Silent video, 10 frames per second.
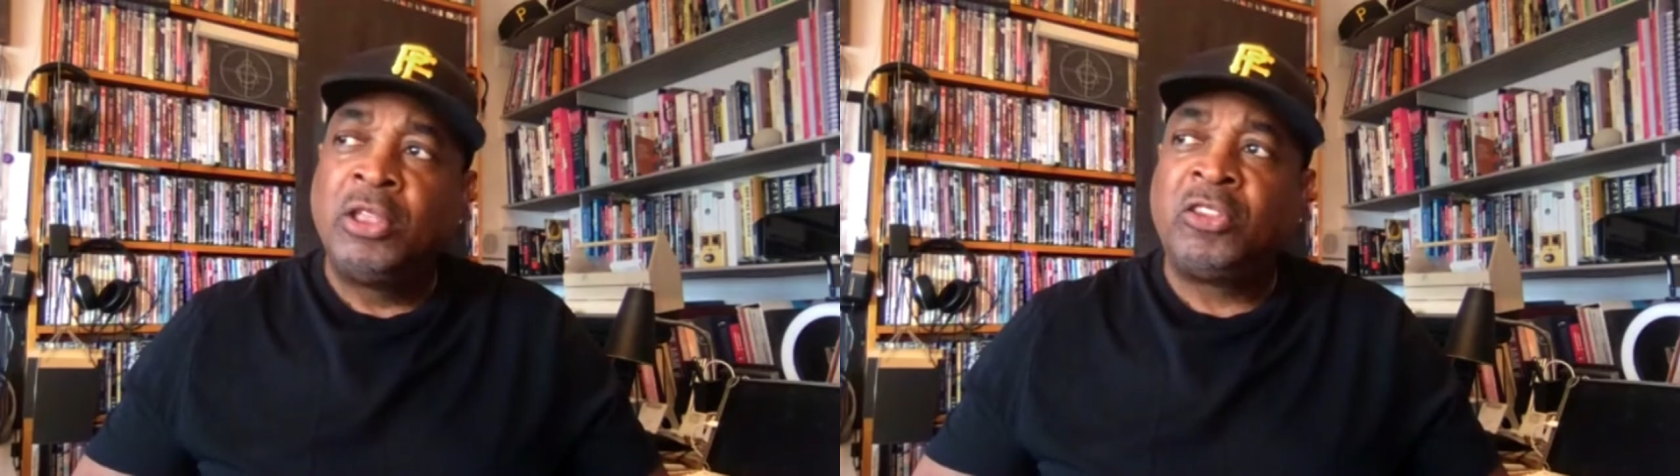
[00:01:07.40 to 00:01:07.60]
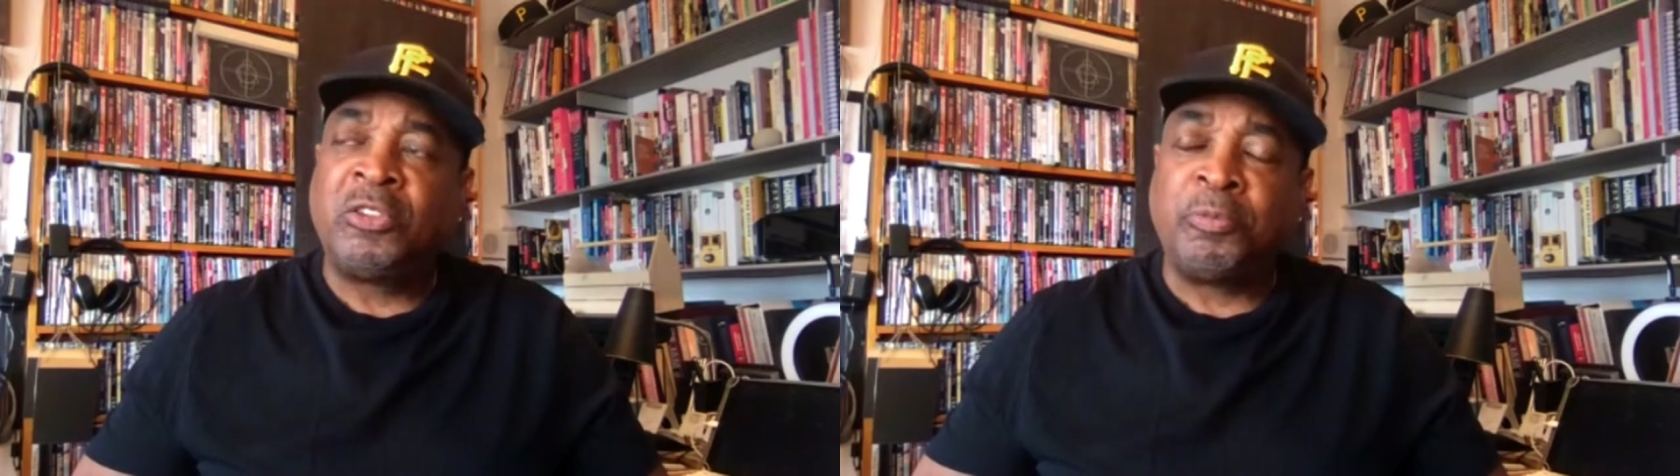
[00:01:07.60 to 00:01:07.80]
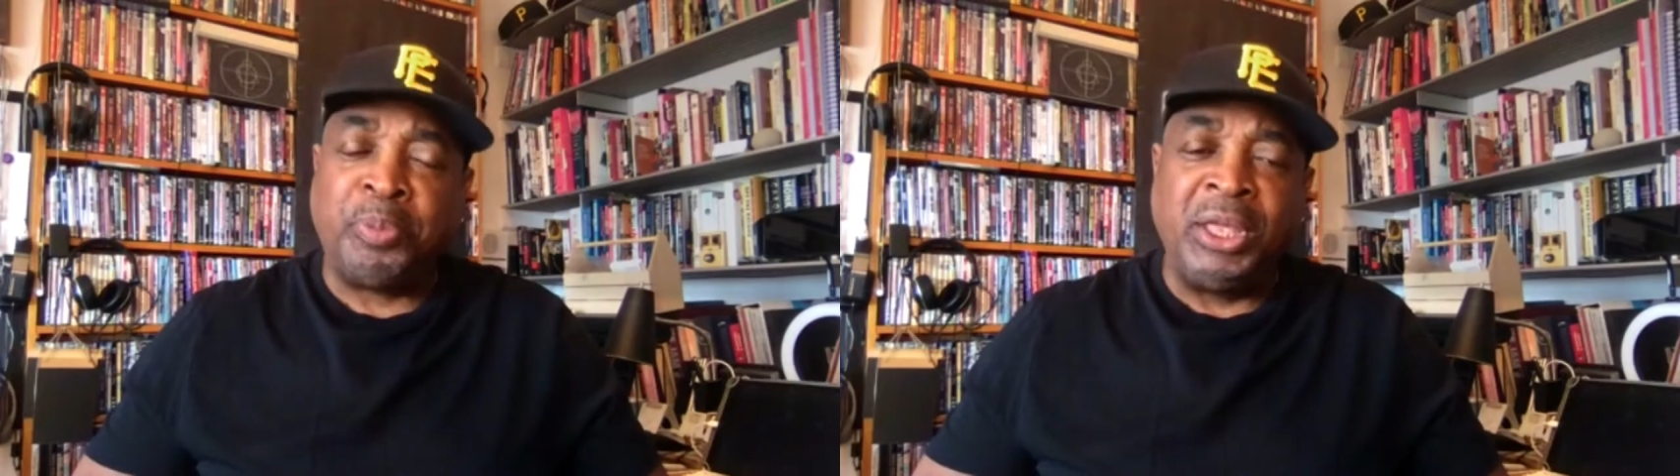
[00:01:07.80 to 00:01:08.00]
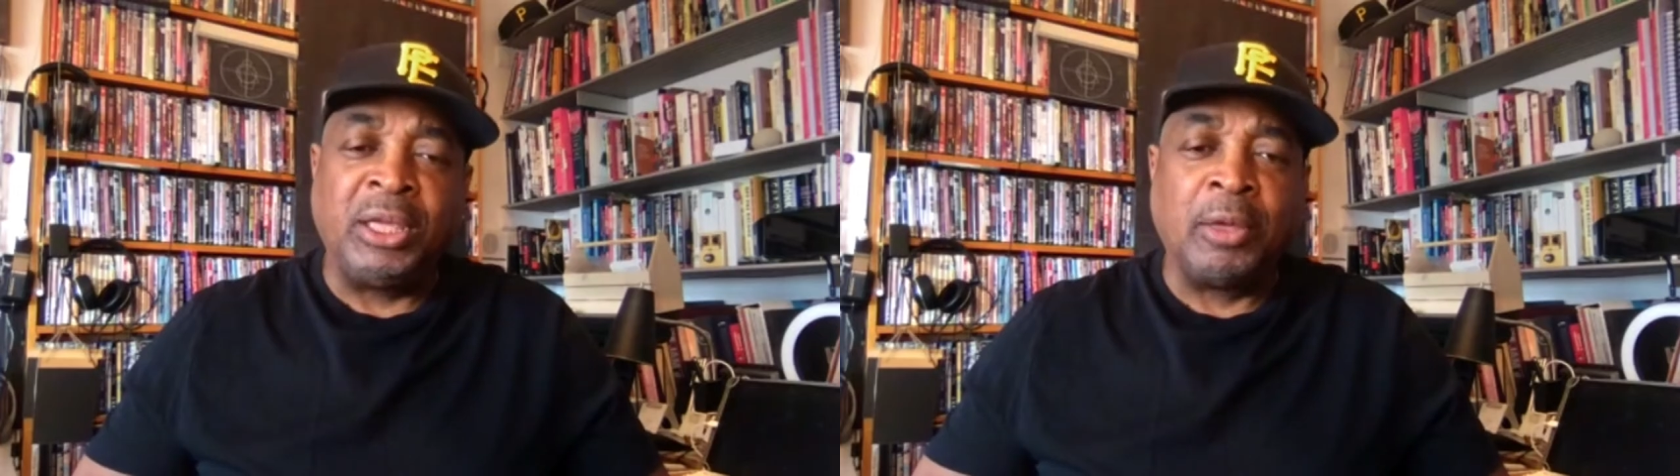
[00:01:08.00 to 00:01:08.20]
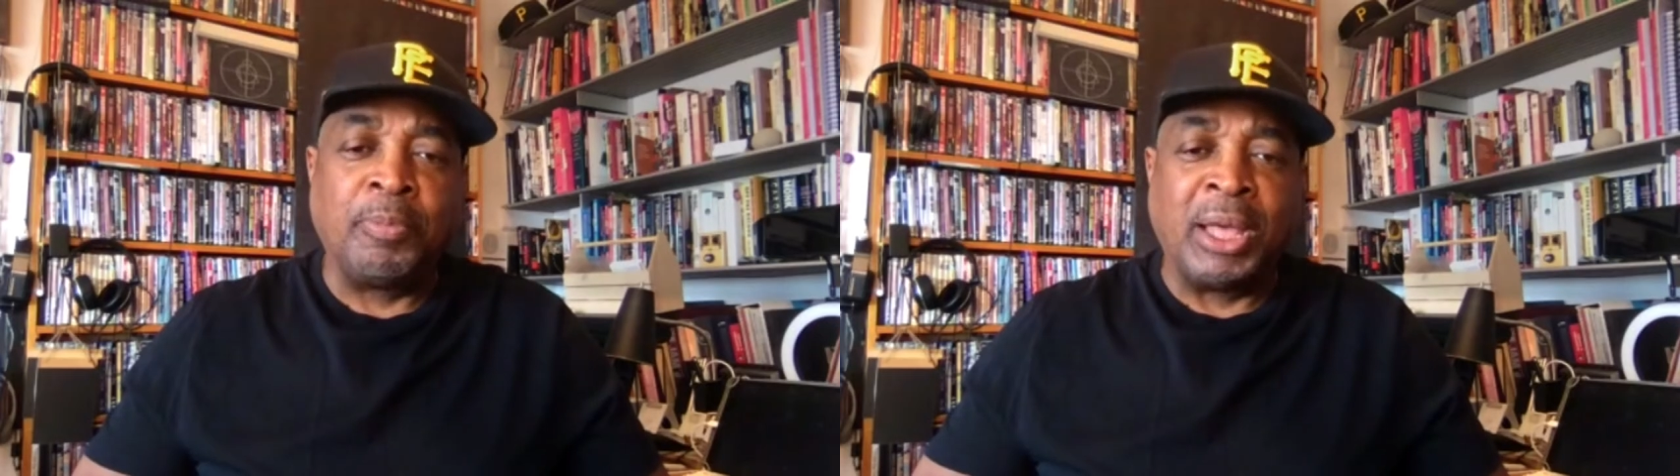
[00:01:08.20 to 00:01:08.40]

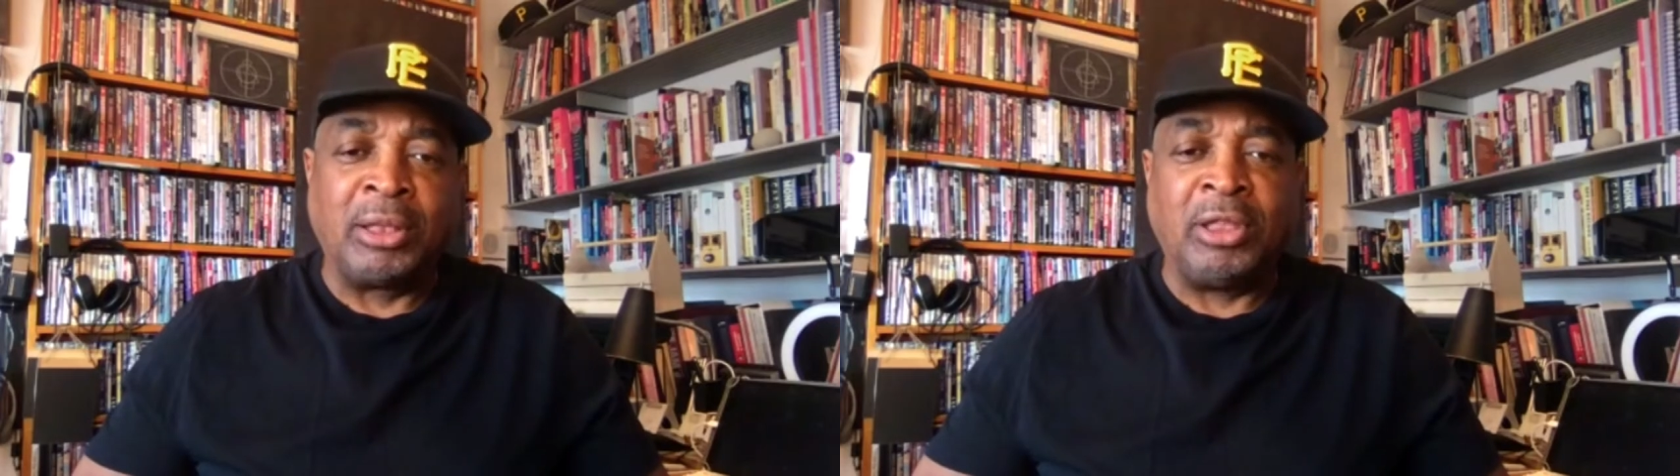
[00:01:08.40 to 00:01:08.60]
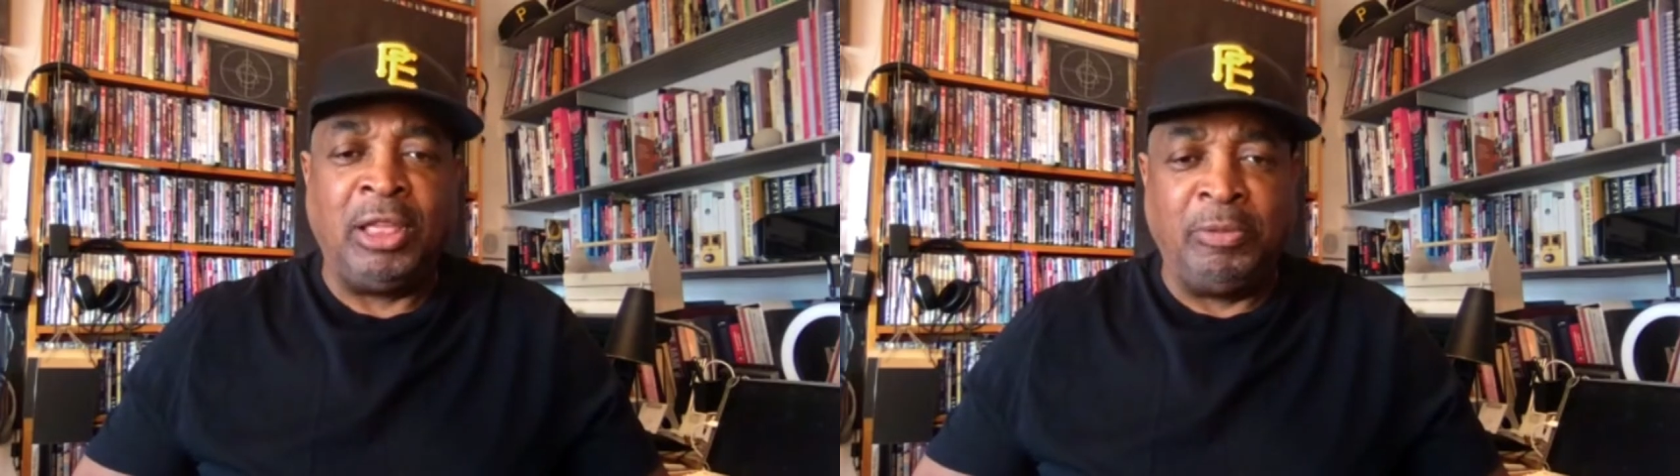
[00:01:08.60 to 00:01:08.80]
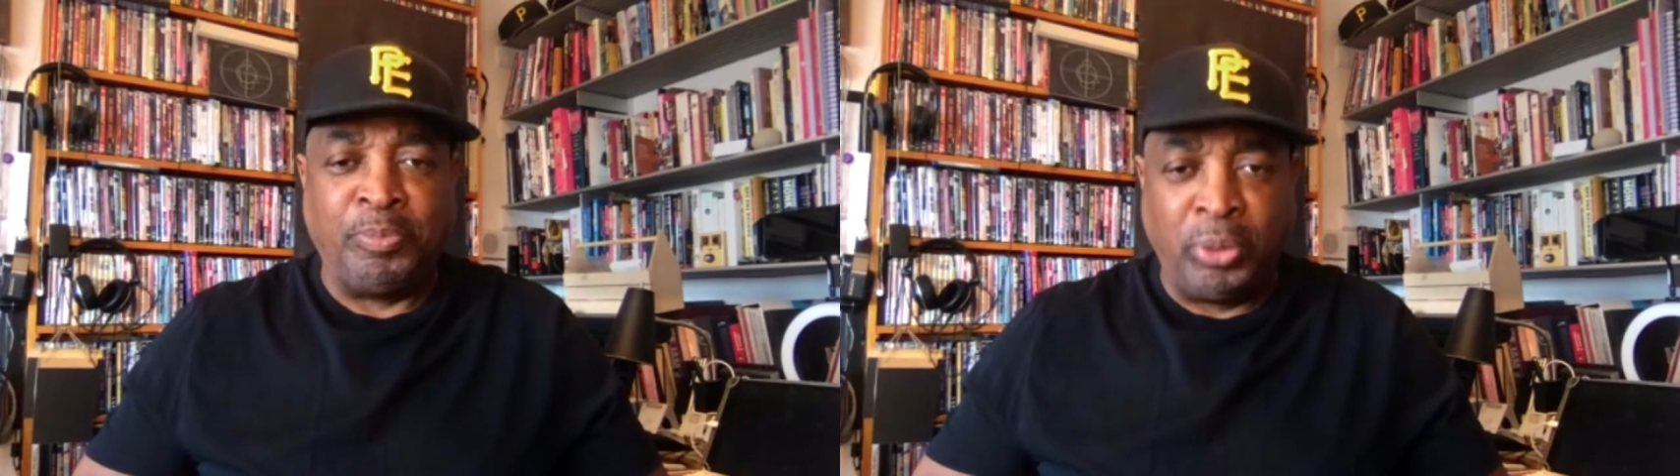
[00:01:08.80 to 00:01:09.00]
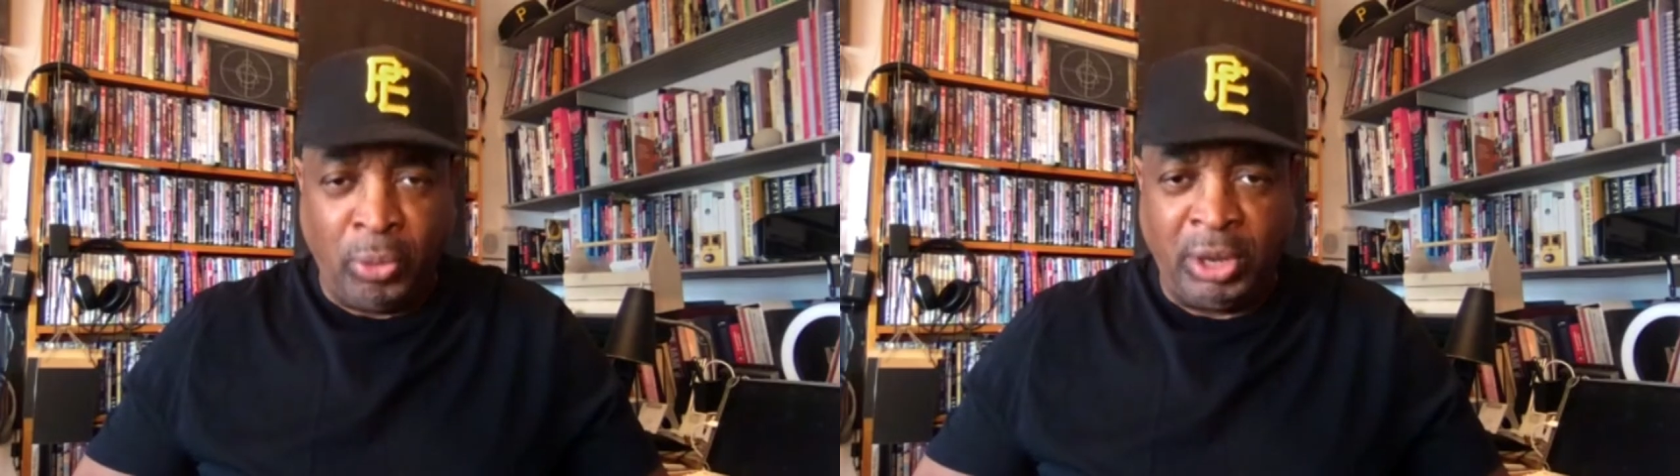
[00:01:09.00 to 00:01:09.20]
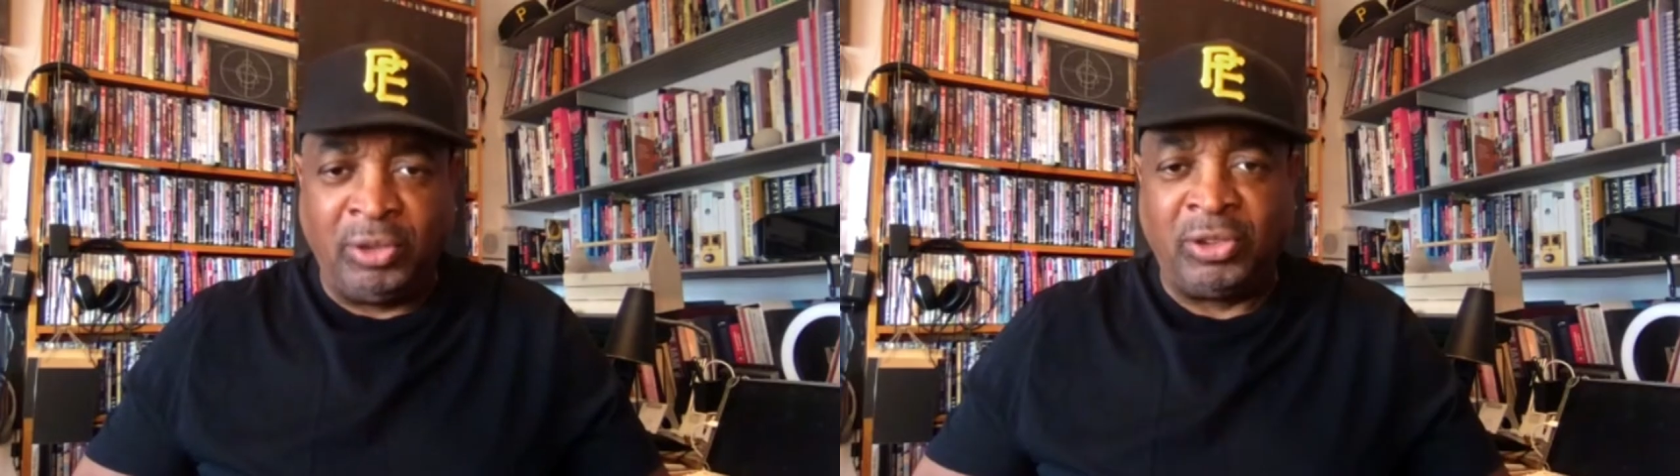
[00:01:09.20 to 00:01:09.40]
speak about the
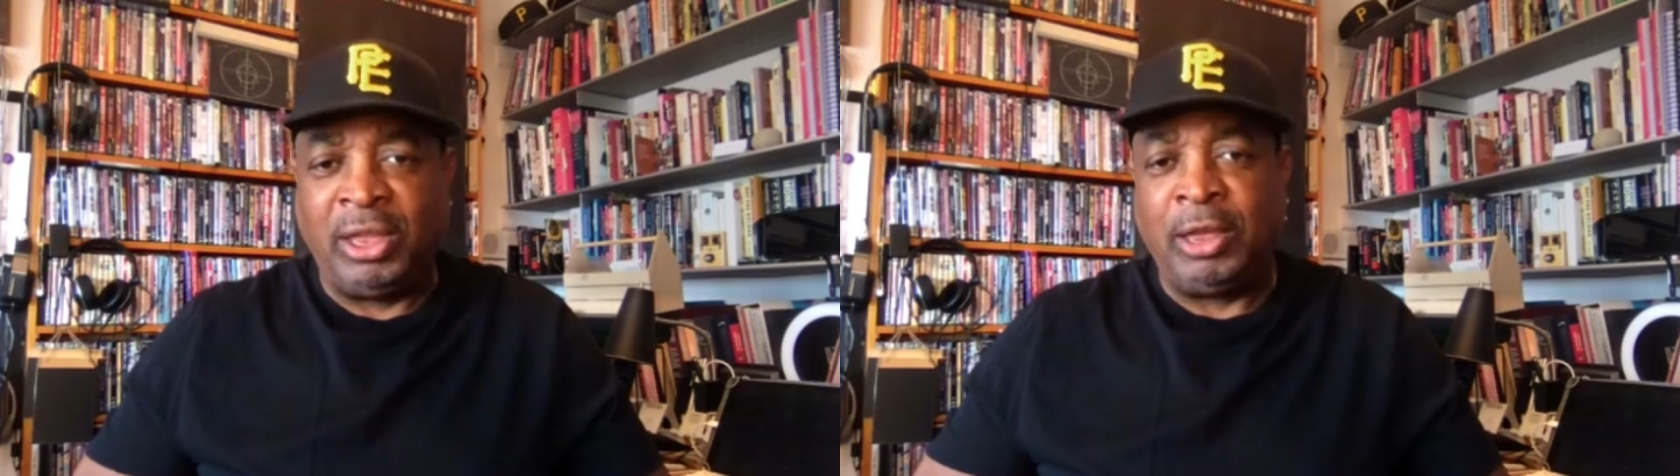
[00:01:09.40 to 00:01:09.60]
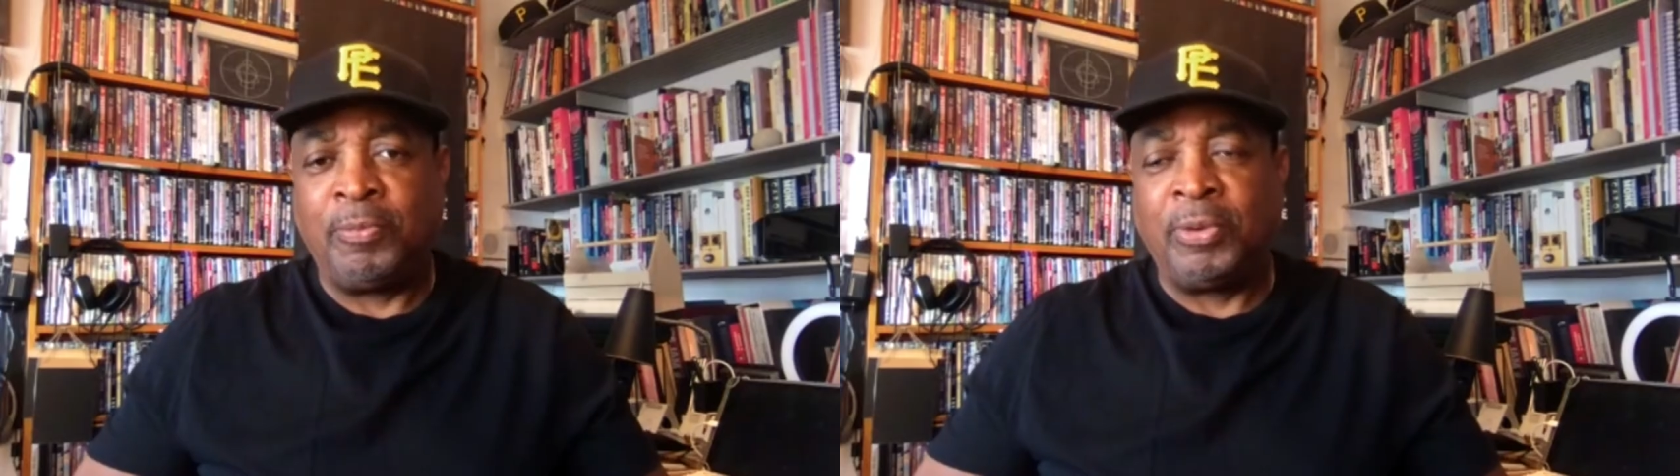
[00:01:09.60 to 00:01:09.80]
importance of hip